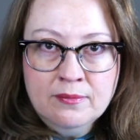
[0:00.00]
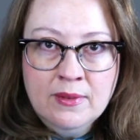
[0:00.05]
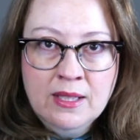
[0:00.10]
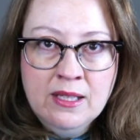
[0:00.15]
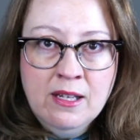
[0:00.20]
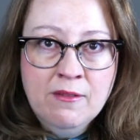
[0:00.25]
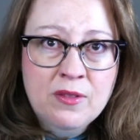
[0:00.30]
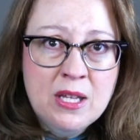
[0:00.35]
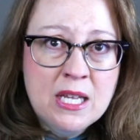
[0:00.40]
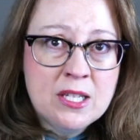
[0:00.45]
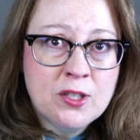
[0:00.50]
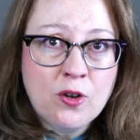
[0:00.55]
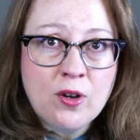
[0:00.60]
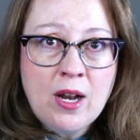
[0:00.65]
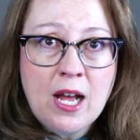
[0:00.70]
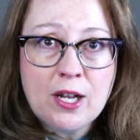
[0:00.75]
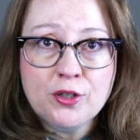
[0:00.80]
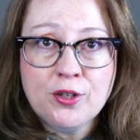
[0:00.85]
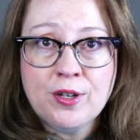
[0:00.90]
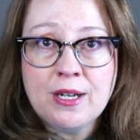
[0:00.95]
if things are
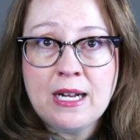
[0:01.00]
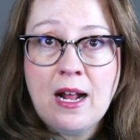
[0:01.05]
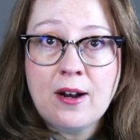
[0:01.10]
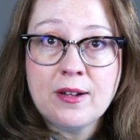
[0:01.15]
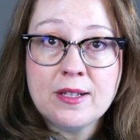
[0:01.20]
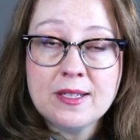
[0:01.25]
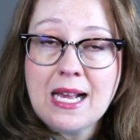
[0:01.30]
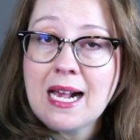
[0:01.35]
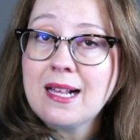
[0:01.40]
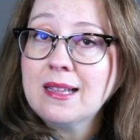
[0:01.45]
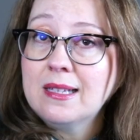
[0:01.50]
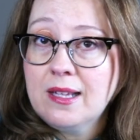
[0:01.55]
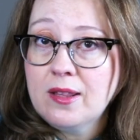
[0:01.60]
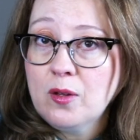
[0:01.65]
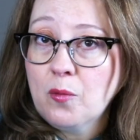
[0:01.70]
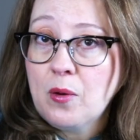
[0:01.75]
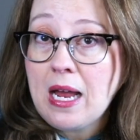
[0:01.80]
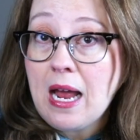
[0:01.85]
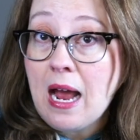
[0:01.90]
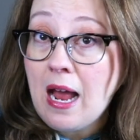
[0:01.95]
not turning out exactly the
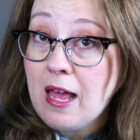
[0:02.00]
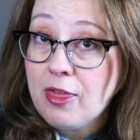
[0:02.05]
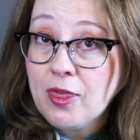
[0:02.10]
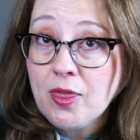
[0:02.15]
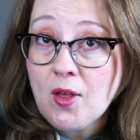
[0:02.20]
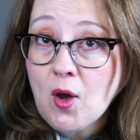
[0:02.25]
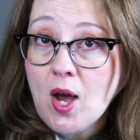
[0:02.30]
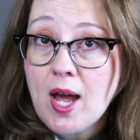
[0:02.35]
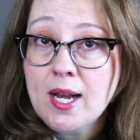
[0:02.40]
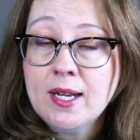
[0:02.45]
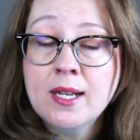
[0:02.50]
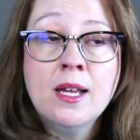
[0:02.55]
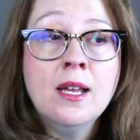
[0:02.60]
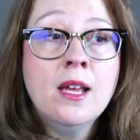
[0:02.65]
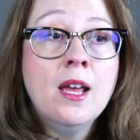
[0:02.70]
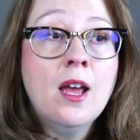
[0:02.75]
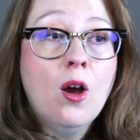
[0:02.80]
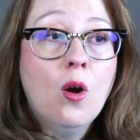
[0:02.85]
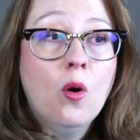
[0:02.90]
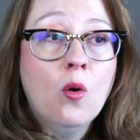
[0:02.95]
way I thought,
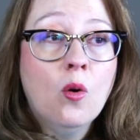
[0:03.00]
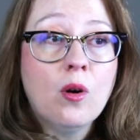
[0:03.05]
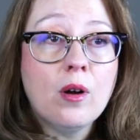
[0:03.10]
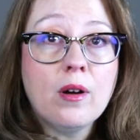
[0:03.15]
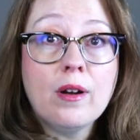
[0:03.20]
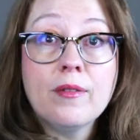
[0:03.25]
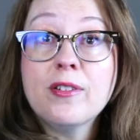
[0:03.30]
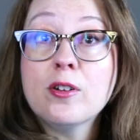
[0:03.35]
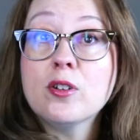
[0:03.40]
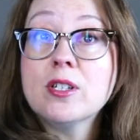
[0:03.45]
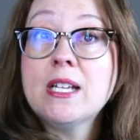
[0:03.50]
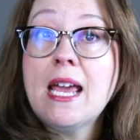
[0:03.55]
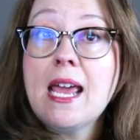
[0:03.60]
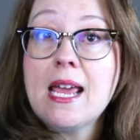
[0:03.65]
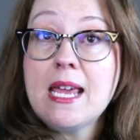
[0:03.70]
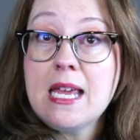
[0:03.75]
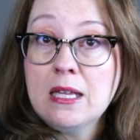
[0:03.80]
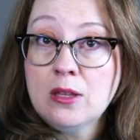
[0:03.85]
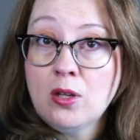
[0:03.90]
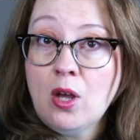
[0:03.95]
or if they're
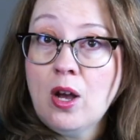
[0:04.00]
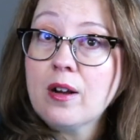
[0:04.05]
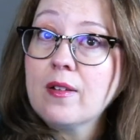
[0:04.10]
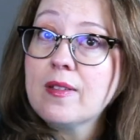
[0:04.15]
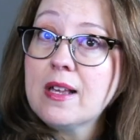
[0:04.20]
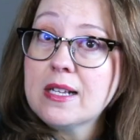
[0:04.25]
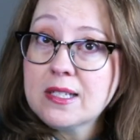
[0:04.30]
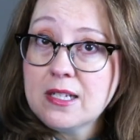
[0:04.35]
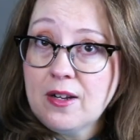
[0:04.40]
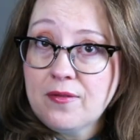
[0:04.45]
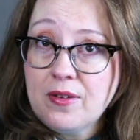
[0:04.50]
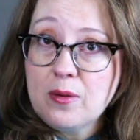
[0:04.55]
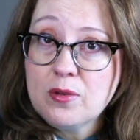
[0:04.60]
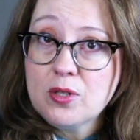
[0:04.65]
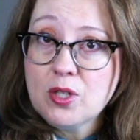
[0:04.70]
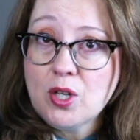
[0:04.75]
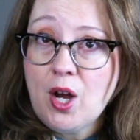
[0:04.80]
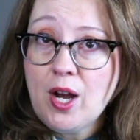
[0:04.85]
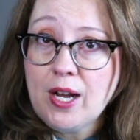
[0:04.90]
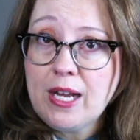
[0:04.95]
taking longer, that stuff I was
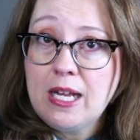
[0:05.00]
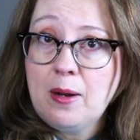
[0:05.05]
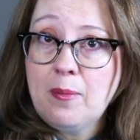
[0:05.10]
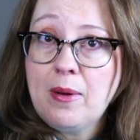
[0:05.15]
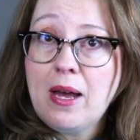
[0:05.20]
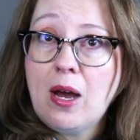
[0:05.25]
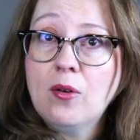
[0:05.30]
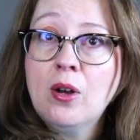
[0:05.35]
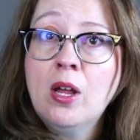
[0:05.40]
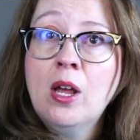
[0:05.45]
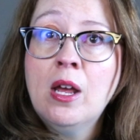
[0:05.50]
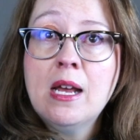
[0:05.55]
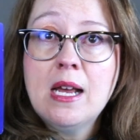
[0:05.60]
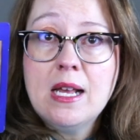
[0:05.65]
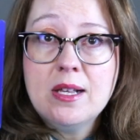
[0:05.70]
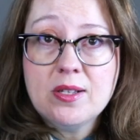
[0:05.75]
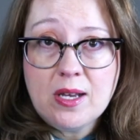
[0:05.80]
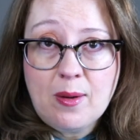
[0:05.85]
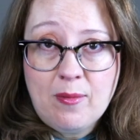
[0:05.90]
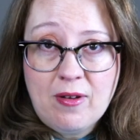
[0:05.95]
talking about.
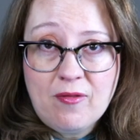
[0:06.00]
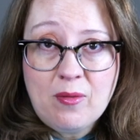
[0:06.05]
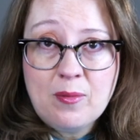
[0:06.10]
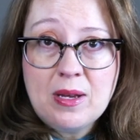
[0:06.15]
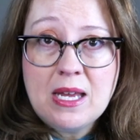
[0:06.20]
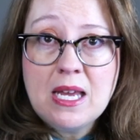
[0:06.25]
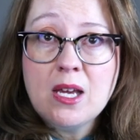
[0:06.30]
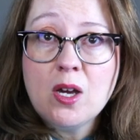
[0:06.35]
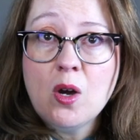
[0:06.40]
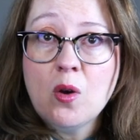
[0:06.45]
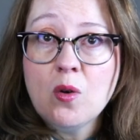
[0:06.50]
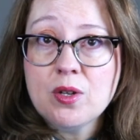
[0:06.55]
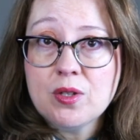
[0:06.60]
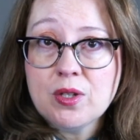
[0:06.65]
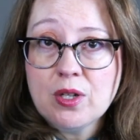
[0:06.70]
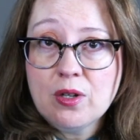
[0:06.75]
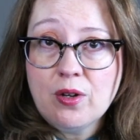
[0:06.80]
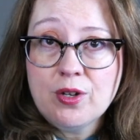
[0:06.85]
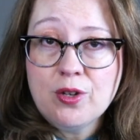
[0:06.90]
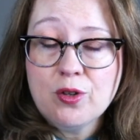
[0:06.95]
Is it coming from ego or is
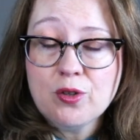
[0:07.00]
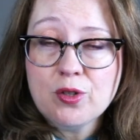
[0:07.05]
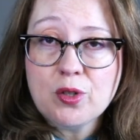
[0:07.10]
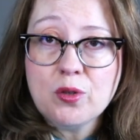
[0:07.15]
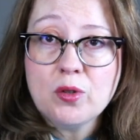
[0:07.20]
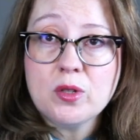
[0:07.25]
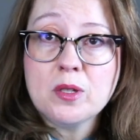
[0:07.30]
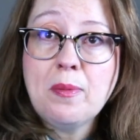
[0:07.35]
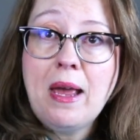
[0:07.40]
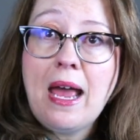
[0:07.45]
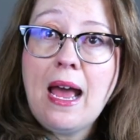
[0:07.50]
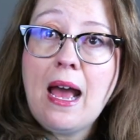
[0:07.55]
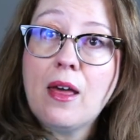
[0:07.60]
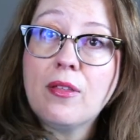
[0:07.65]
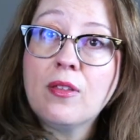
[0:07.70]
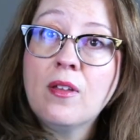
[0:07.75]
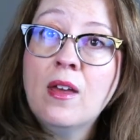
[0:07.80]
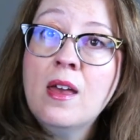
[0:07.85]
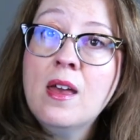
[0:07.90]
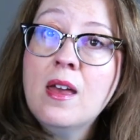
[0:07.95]
it on your soul's path?